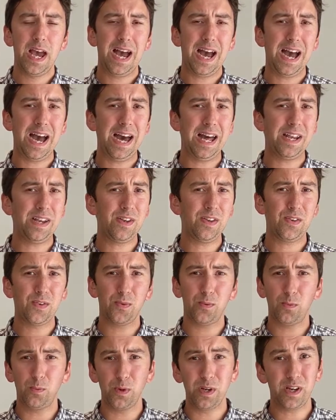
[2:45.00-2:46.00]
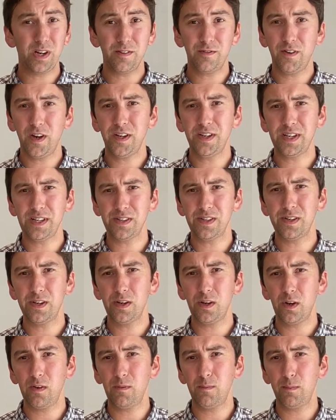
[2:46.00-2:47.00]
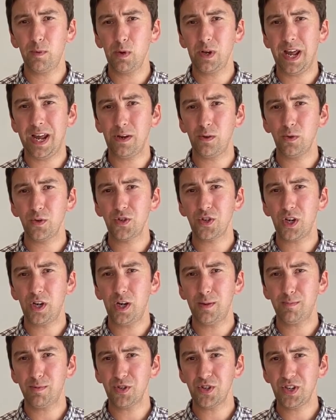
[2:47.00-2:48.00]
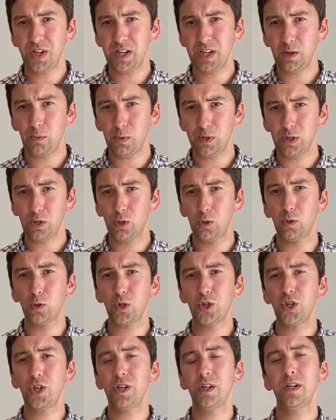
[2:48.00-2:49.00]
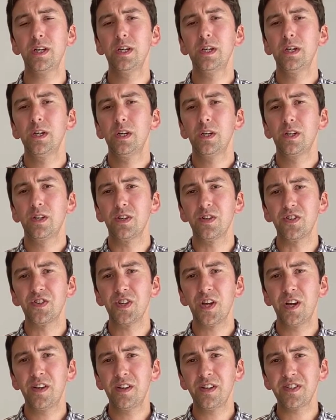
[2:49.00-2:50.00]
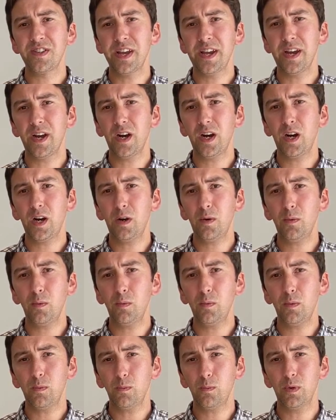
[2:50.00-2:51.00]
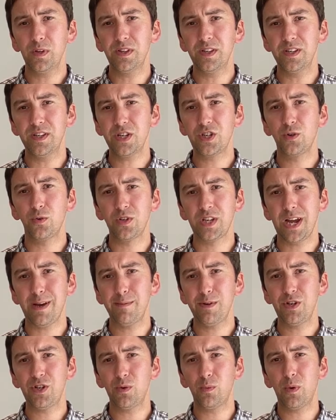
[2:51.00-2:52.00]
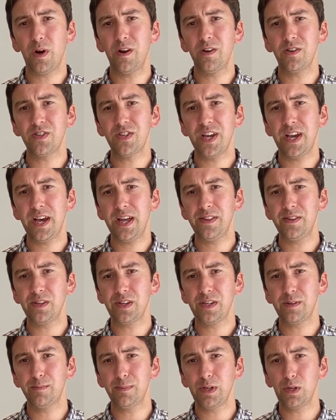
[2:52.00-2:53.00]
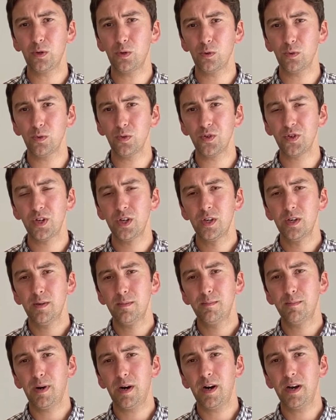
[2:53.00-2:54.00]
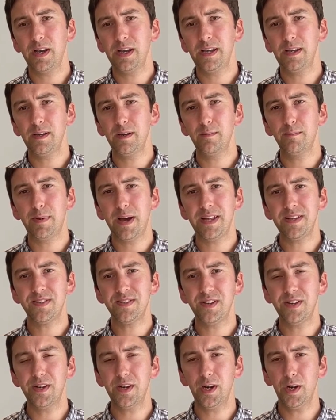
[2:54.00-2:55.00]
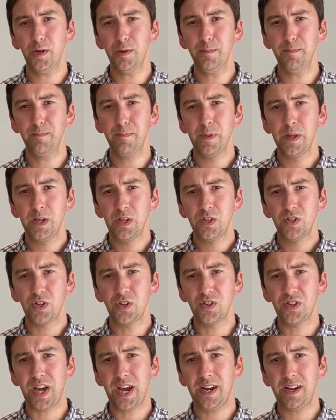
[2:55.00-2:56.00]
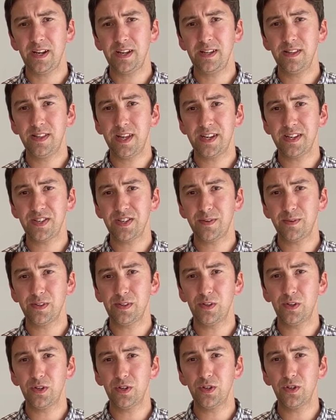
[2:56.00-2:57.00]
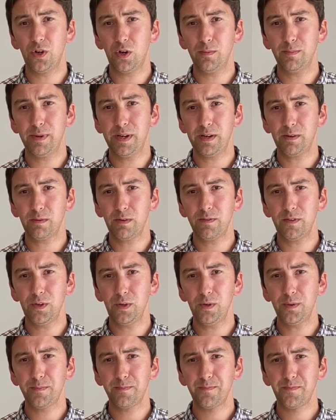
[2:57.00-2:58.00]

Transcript: And we are finding that a lot more landlords are proceeding with caution, concerned as they are with the additional damage and wear and tear that can be caused by pets in a home. So sadly, that is something that is not being reviewed.